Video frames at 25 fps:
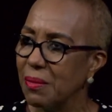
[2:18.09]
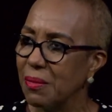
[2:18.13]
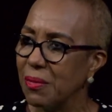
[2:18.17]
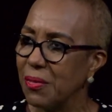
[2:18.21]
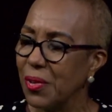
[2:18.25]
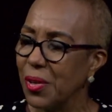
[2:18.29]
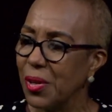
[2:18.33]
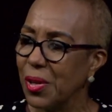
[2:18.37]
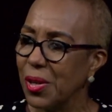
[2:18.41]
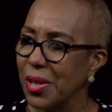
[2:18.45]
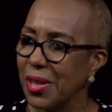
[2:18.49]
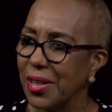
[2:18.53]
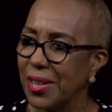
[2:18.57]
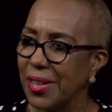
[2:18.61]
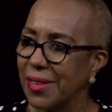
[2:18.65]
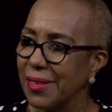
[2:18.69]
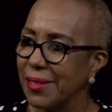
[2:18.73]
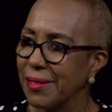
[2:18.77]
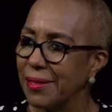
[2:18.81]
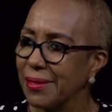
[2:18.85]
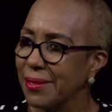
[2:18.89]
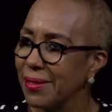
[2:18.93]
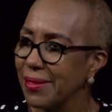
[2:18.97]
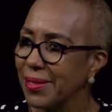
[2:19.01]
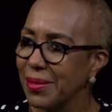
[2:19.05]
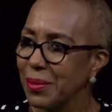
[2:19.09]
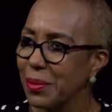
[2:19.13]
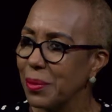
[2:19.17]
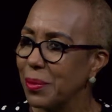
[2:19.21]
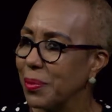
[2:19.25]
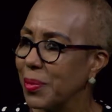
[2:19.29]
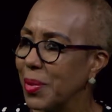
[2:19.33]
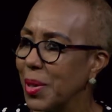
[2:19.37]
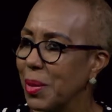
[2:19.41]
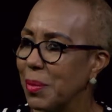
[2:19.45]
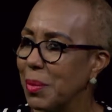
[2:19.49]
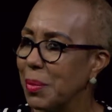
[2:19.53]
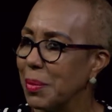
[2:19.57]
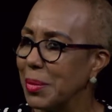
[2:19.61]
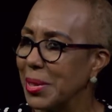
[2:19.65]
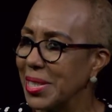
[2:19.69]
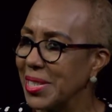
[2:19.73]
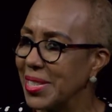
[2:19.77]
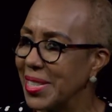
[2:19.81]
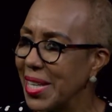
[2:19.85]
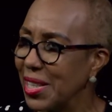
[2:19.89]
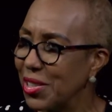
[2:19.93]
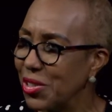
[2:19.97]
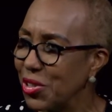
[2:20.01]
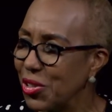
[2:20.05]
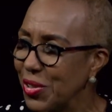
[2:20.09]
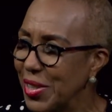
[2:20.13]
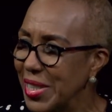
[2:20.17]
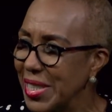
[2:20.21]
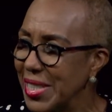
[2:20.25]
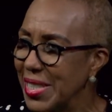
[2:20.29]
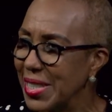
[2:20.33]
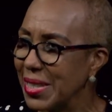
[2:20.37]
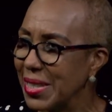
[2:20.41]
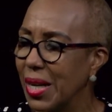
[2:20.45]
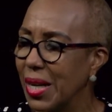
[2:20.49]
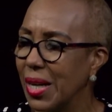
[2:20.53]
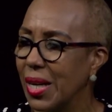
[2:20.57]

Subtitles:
for probably centuries.